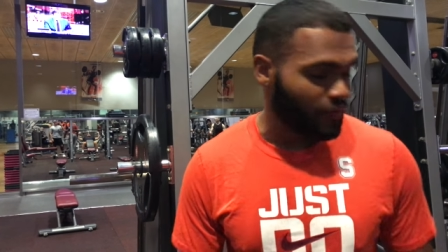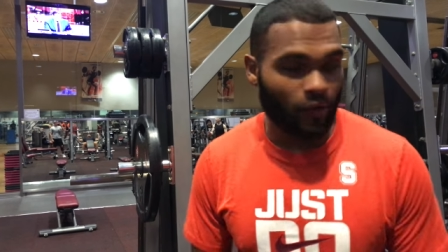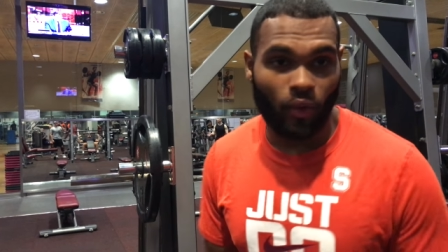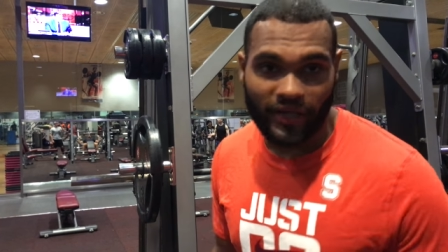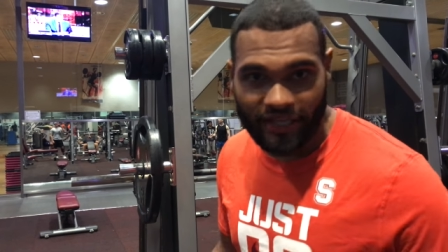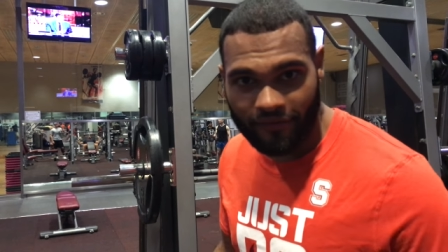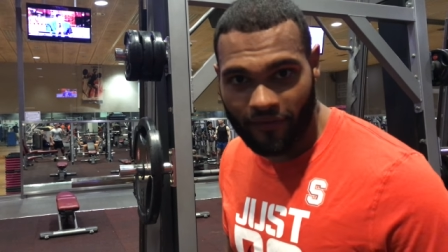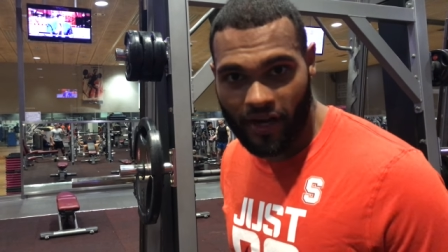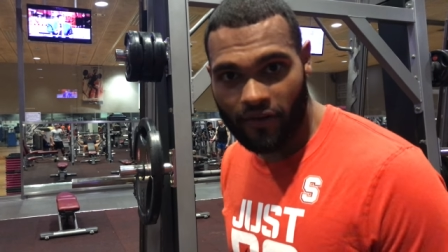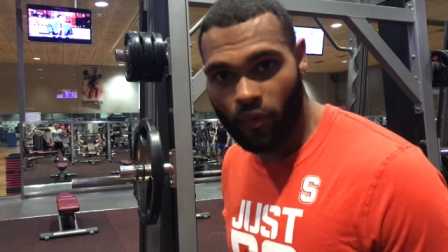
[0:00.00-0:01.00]
like
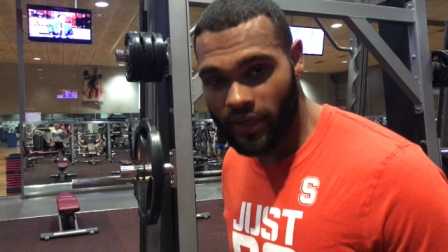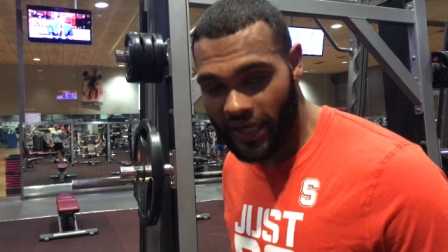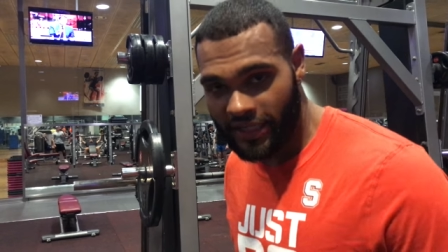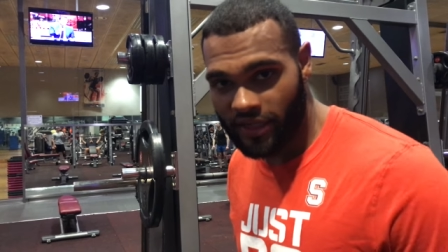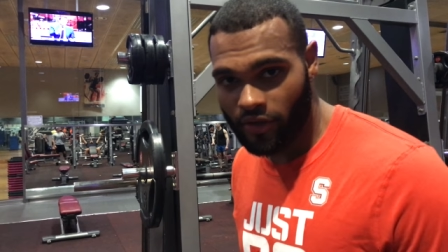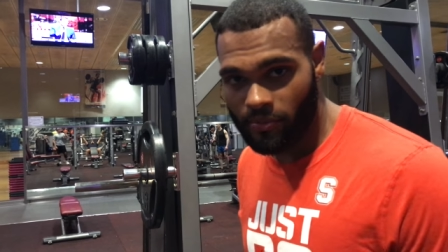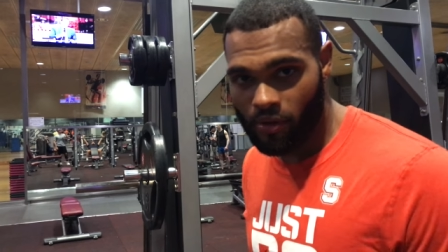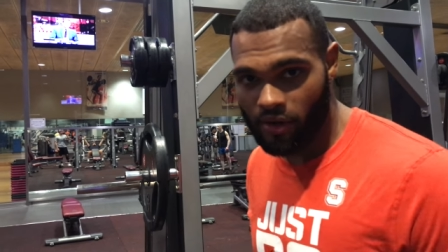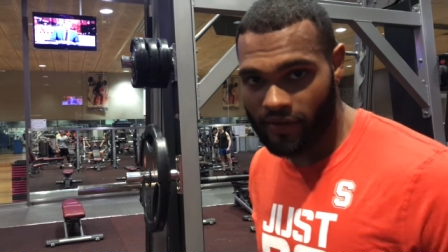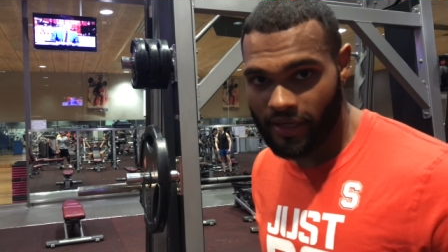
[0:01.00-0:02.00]
185, 190 on the
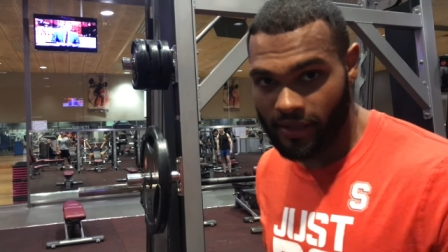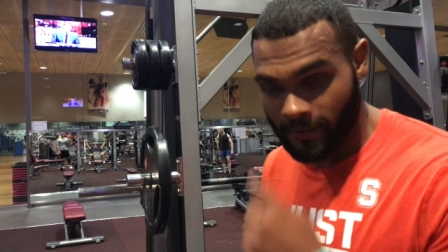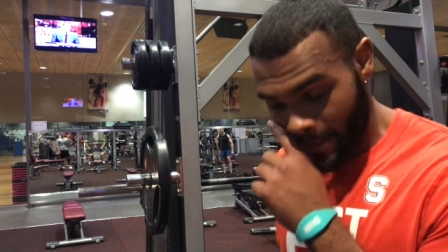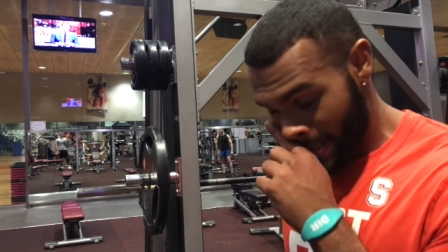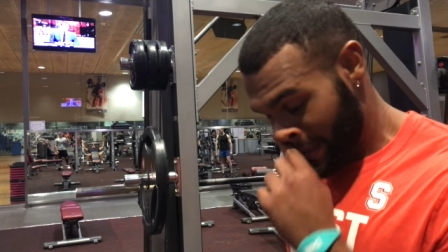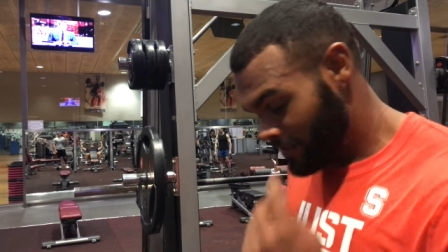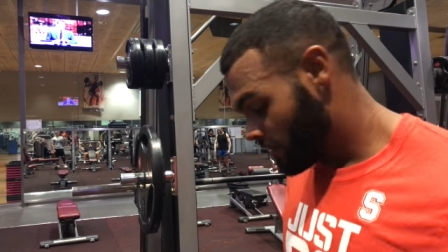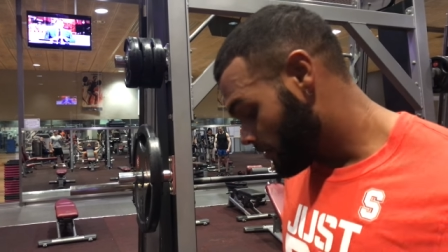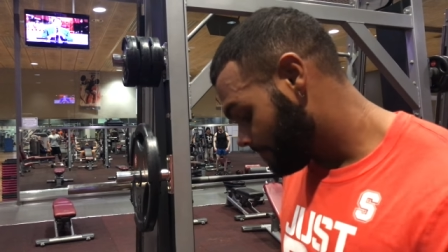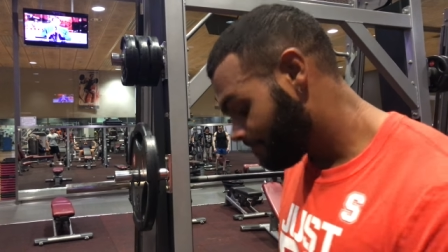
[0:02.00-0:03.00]
bar right now.
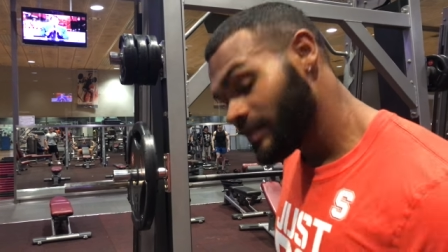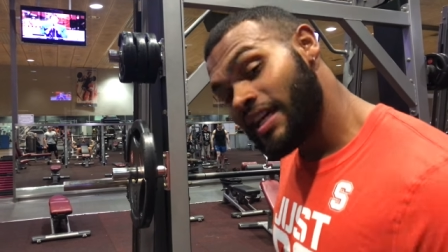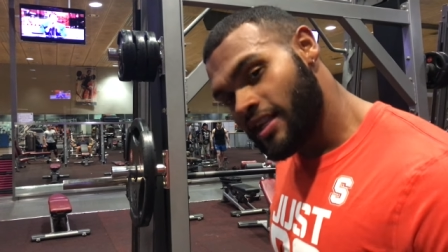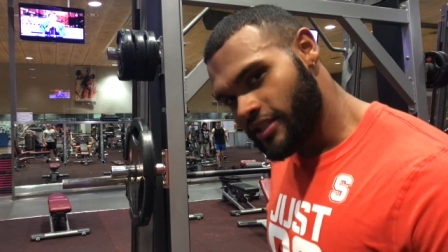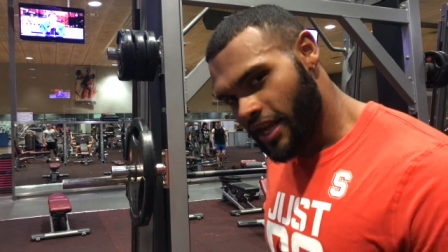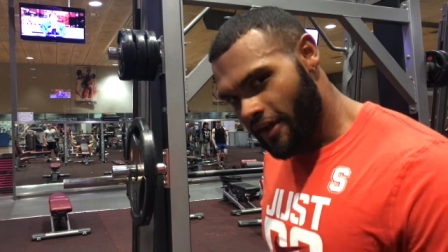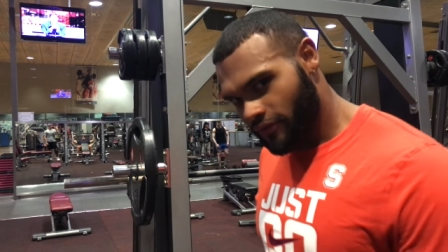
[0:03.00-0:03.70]
So let's get